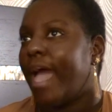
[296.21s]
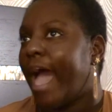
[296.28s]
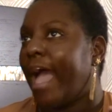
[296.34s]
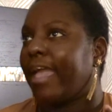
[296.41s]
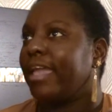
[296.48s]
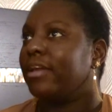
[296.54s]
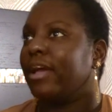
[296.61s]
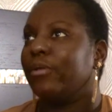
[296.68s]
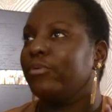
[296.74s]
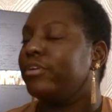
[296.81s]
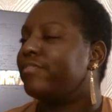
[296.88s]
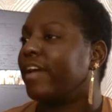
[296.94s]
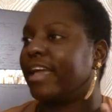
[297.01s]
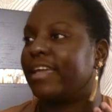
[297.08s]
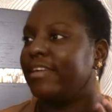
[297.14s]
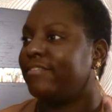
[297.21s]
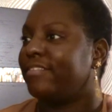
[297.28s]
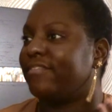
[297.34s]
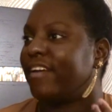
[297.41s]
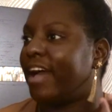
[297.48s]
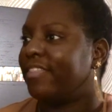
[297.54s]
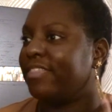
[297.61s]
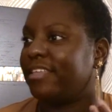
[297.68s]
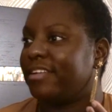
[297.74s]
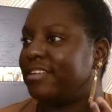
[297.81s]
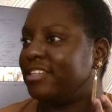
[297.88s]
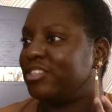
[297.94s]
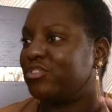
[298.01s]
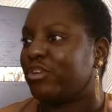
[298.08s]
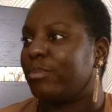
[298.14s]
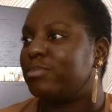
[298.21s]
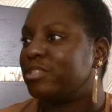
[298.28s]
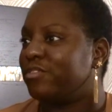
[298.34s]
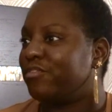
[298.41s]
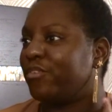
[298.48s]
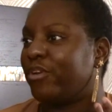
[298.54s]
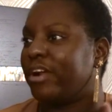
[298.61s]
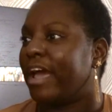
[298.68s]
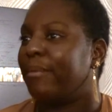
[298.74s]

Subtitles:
I don't know if I can even find the description for it.